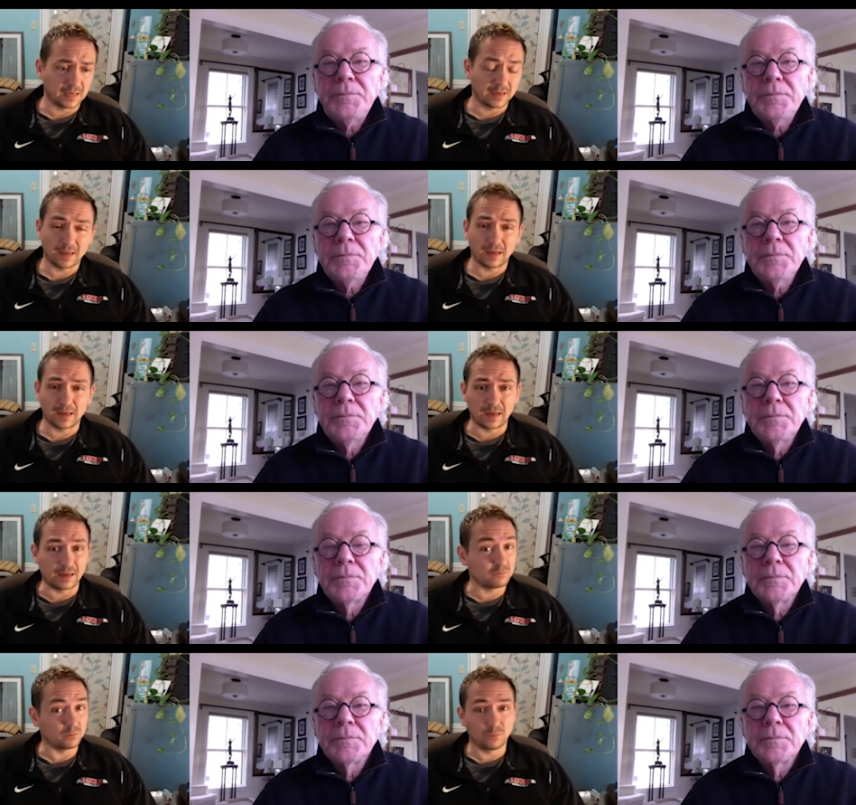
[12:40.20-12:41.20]
Speaker 1: I,
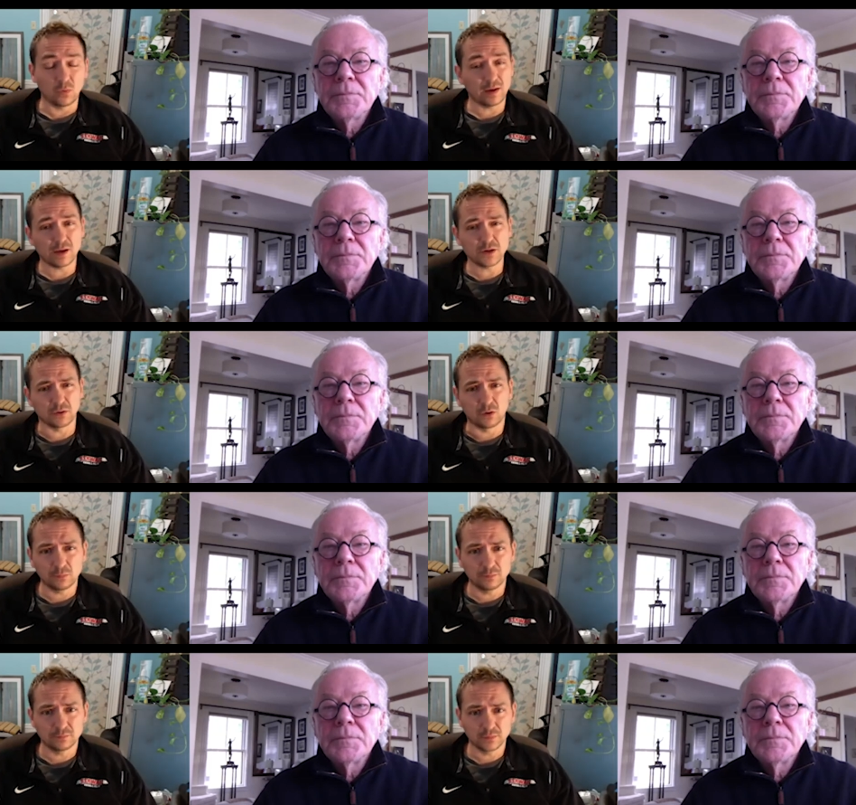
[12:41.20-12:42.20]
boy, I sure
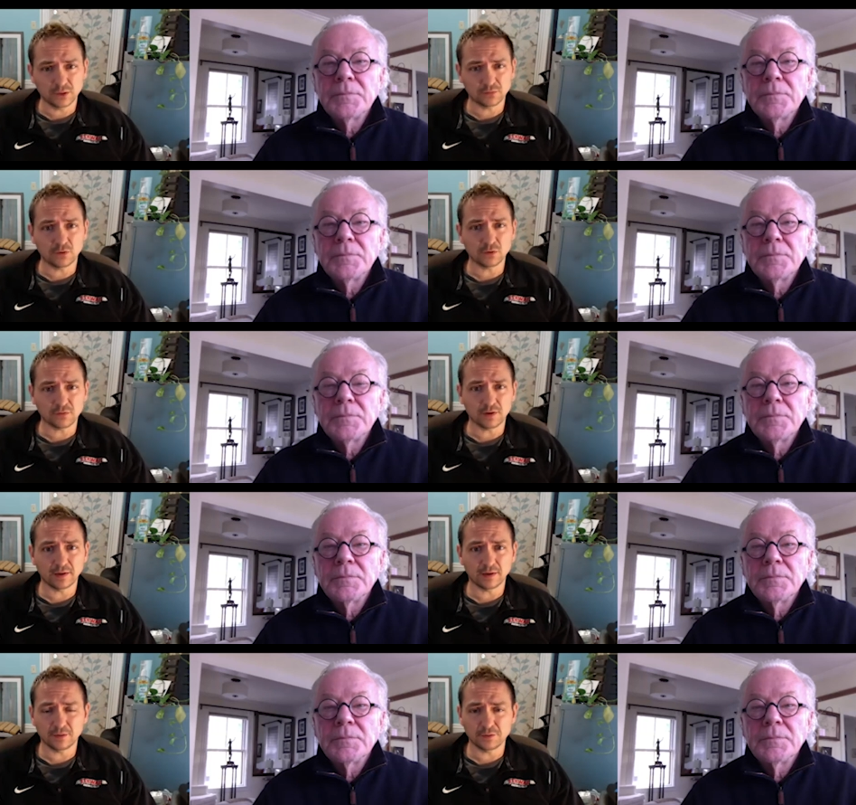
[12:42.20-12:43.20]
hope there's folks
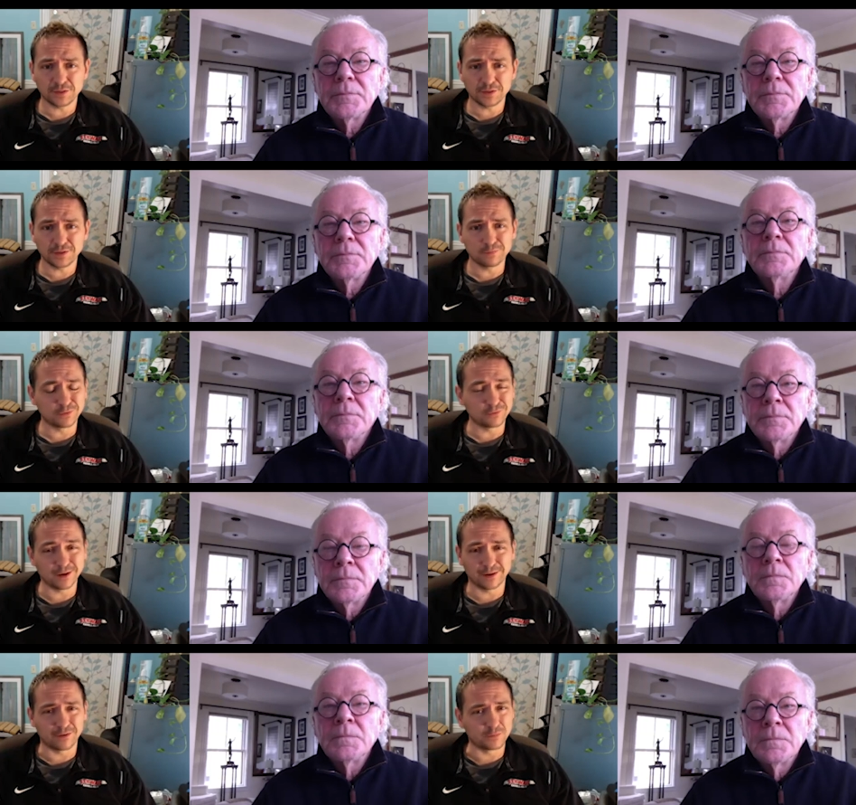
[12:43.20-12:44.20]
fighting in those cities, but
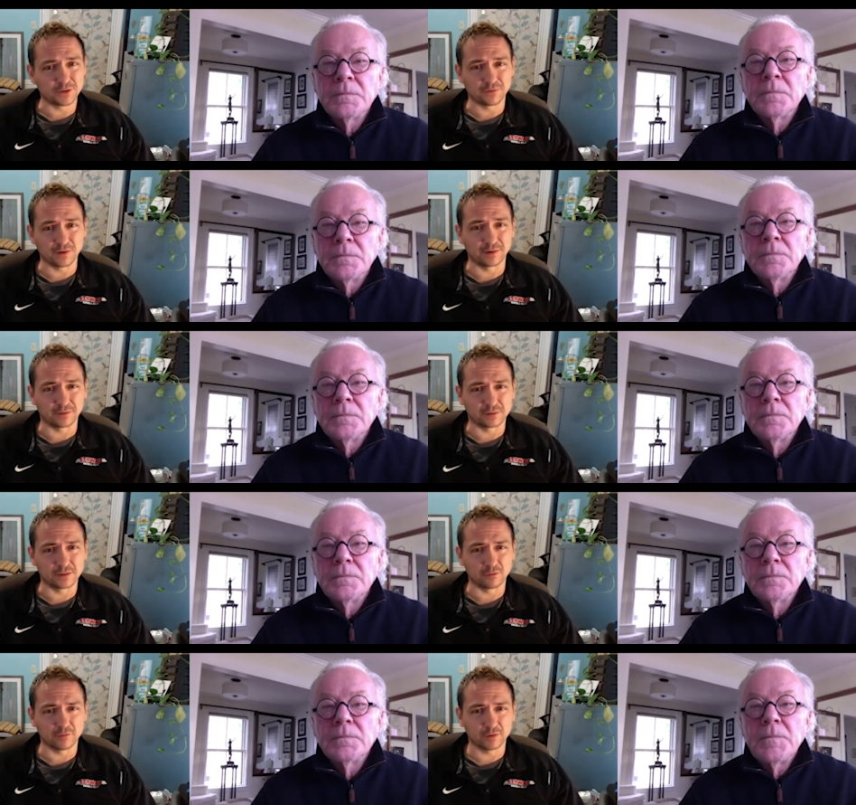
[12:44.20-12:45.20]
right now I'm just fighting here in
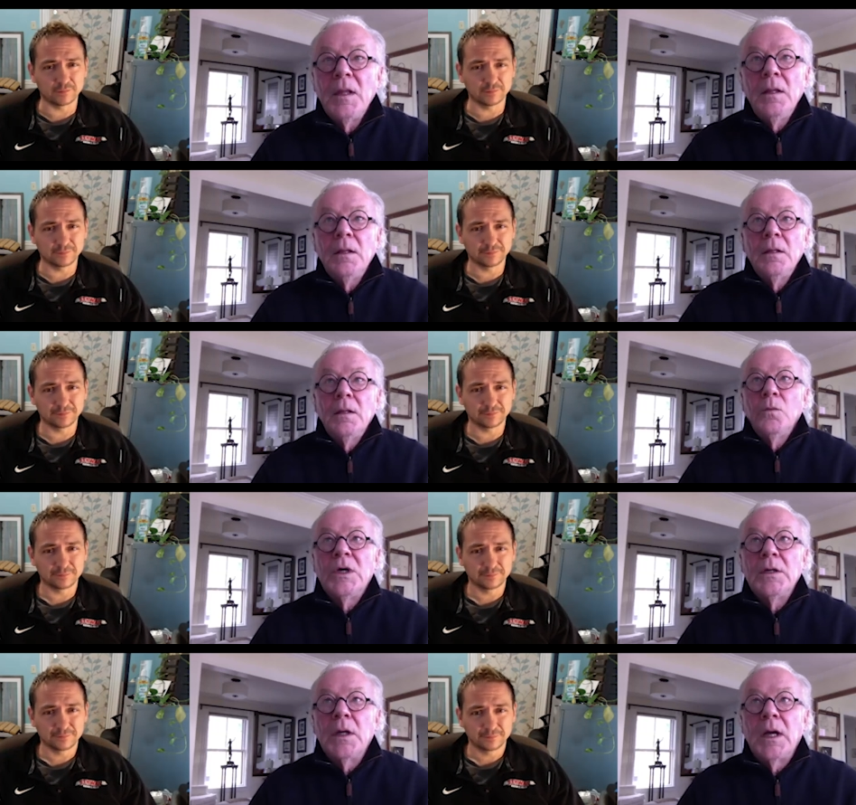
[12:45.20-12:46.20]
Somerville.
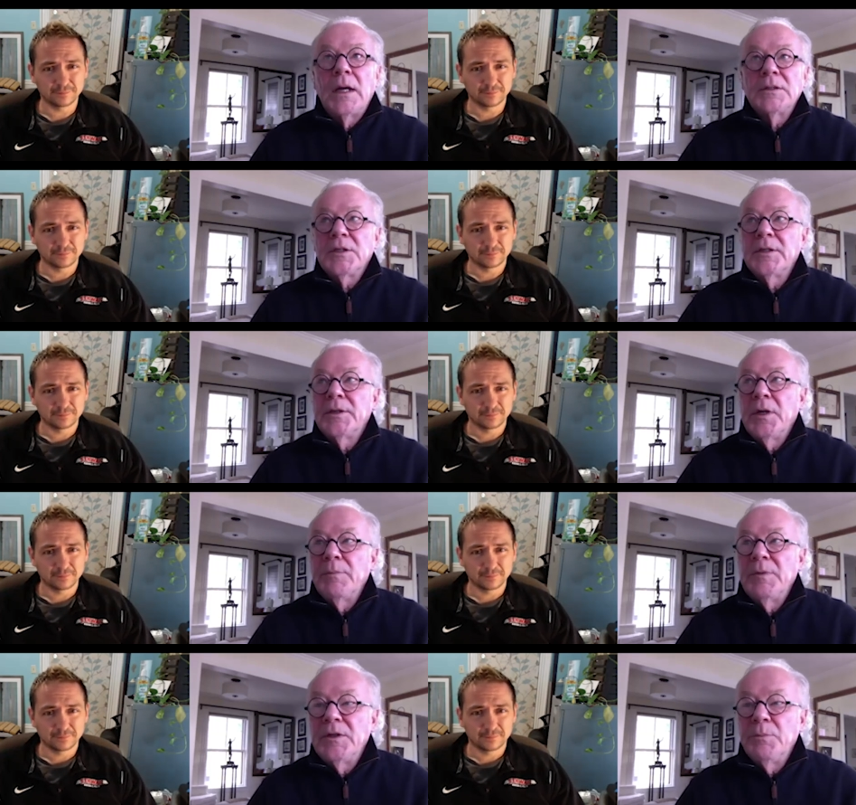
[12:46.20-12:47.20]
Speaker 2: Well, I tell you, I
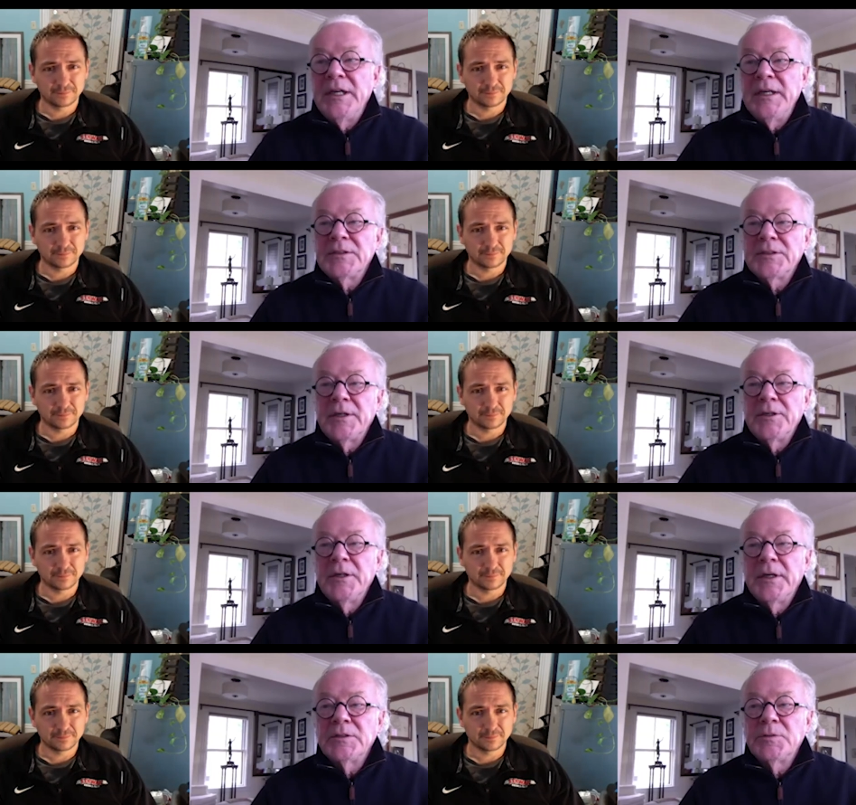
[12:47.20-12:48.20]
mean, the media
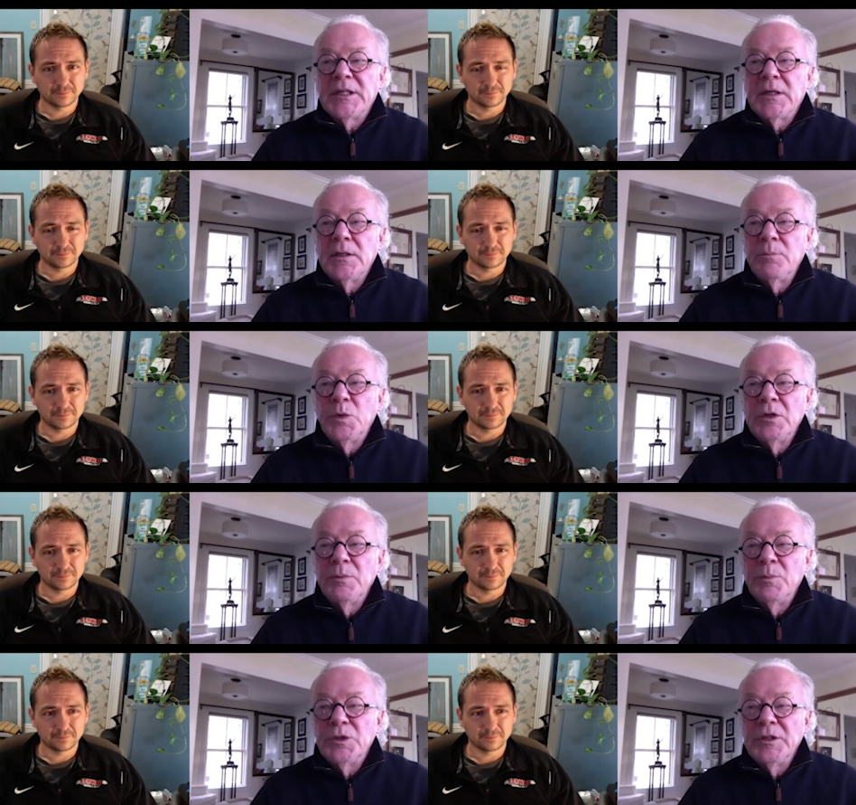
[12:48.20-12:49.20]
center has become more
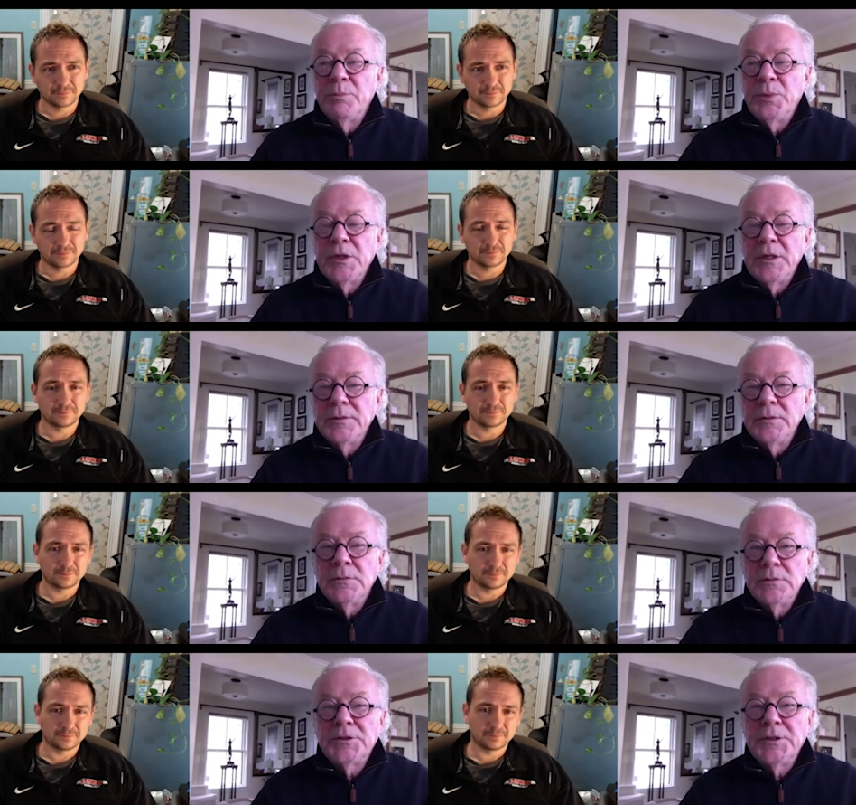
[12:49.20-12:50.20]
and more important
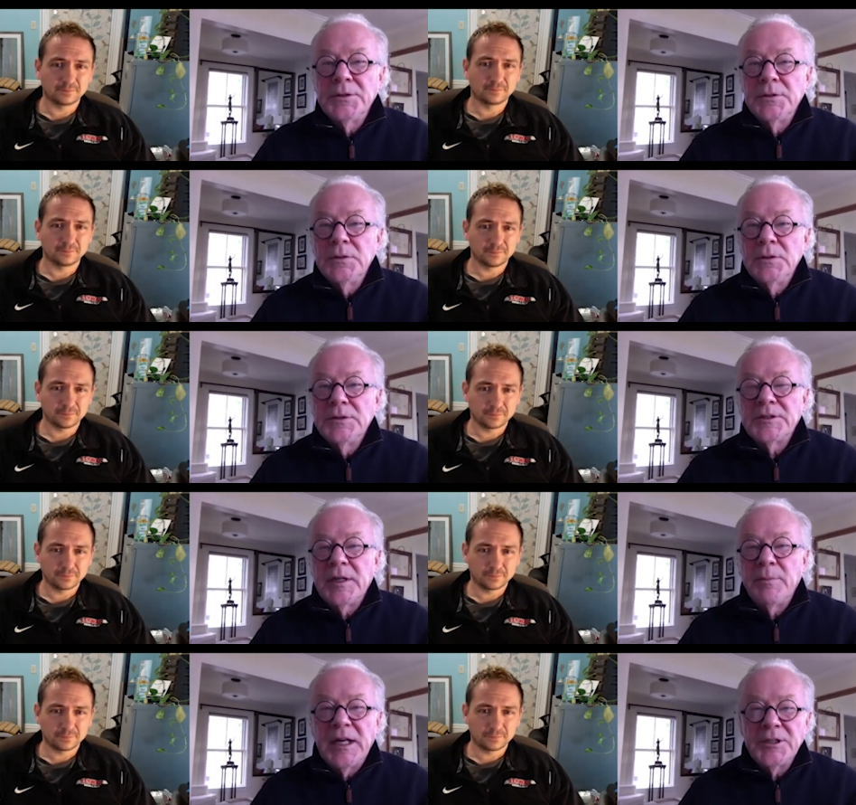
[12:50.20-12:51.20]
to
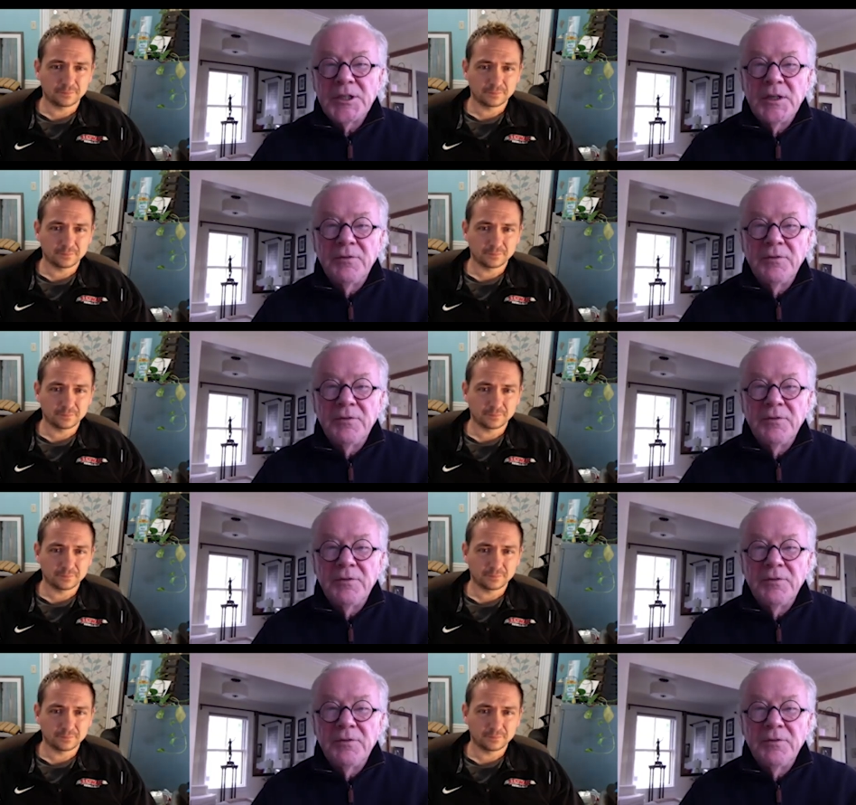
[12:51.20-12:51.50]
dissemination of